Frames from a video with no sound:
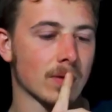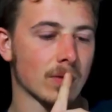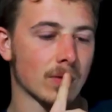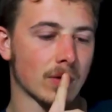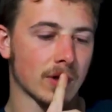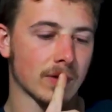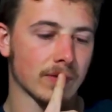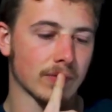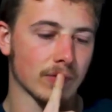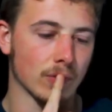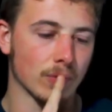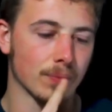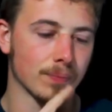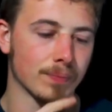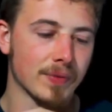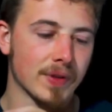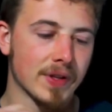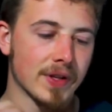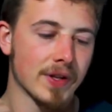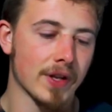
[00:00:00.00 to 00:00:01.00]
Wonderful.
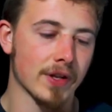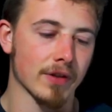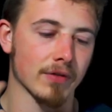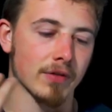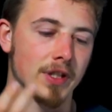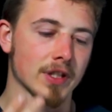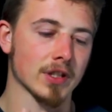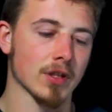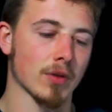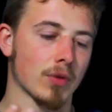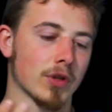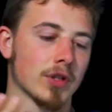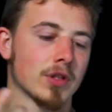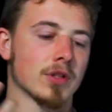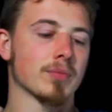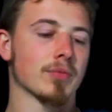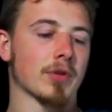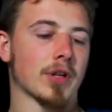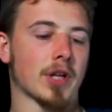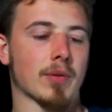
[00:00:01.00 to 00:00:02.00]
And the reason I wanted
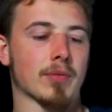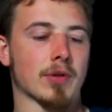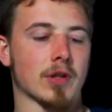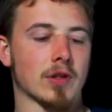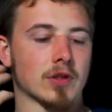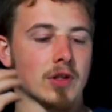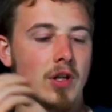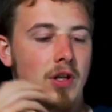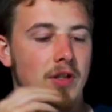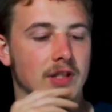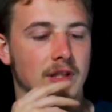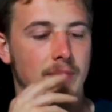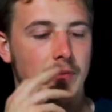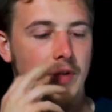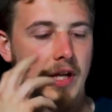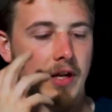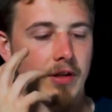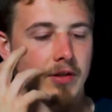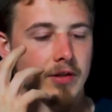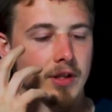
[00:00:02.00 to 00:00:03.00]
to bring up those kind of
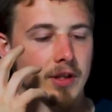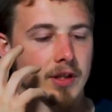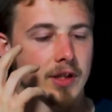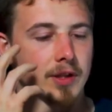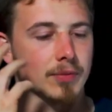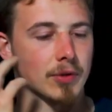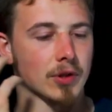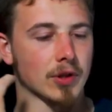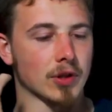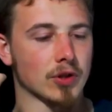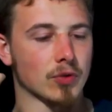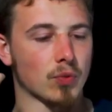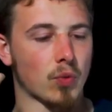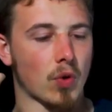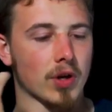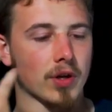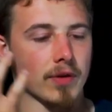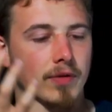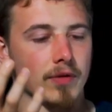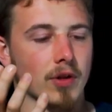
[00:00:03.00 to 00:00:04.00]
similarities is because
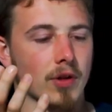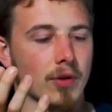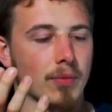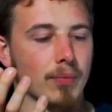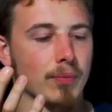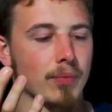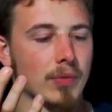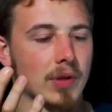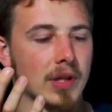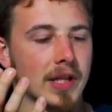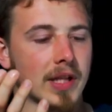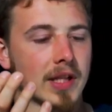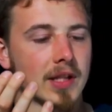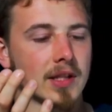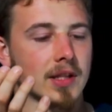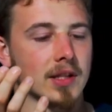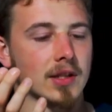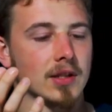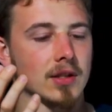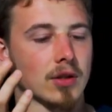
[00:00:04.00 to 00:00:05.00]
one of them leads
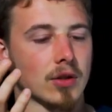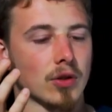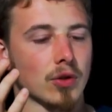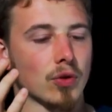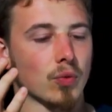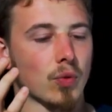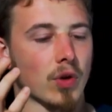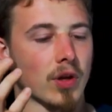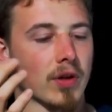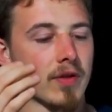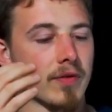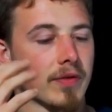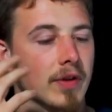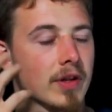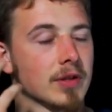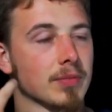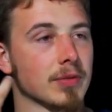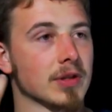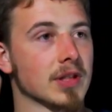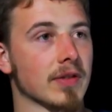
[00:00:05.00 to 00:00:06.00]
into one of the
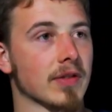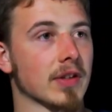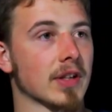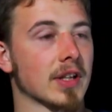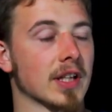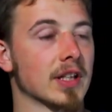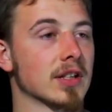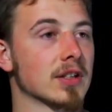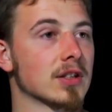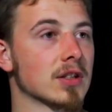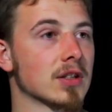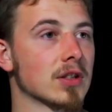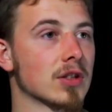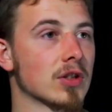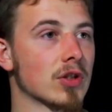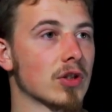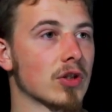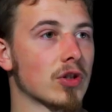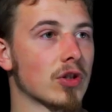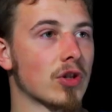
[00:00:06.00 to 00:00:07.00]
very specific things
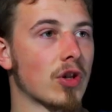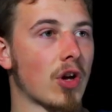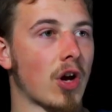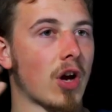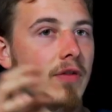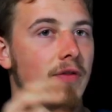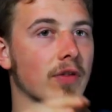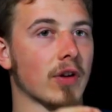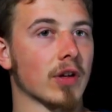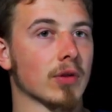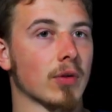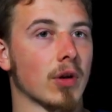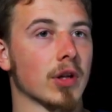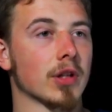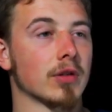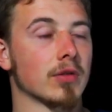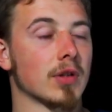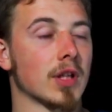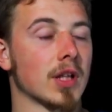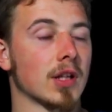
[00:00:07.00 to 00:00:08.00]
that I find quite
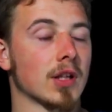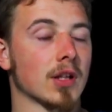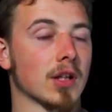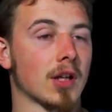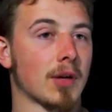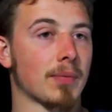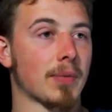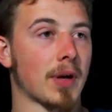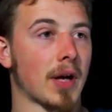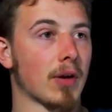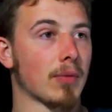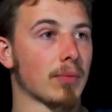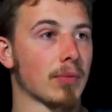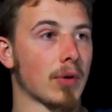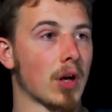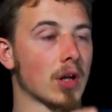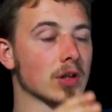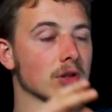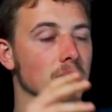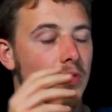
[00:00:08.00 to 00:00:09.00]
unique about
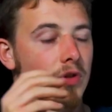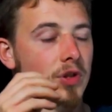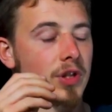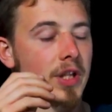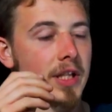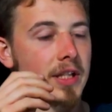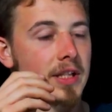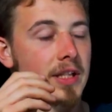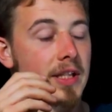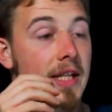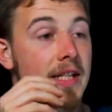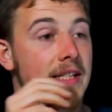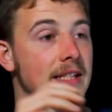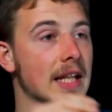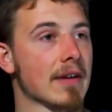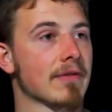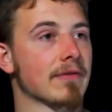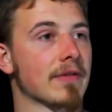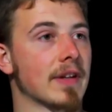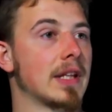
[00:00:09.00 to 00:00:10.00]
pliosaurs, and it's
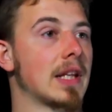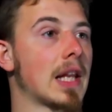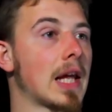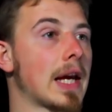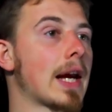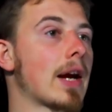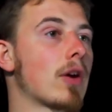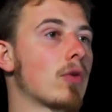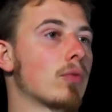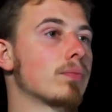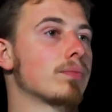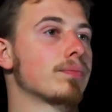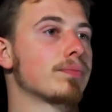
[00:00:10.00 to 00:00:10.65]
that fin layout.